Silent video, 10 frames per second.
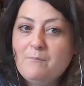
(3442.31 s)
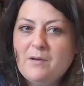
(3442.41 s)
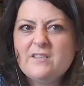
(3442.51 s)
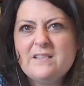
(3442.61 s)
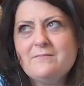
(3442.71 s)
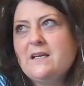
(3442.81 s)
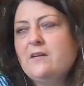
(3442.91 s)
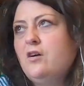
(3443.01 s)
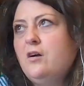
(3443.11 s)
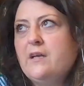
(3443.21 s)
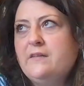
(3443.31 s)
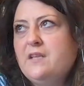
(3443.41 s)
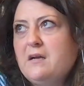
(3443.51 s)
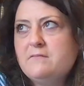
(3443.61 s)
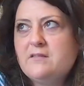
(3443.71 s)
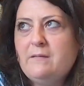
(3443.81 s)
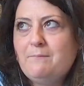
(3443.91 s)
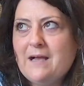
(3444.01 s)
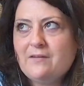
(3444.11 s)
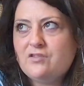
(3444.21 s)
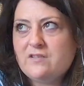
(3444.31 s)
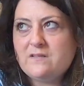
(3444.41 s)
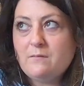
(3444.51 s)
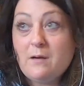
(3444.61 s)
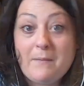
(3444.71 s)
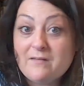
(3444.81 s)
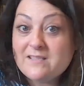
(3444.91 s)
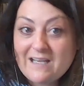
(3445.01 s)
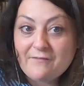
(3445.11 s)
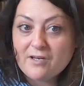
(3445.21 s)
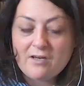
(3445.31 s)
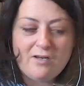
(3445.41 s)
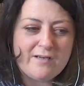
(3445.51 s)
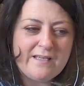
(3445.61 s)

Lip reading: Because he was like, God, I think I was only back just about 7 o'clock.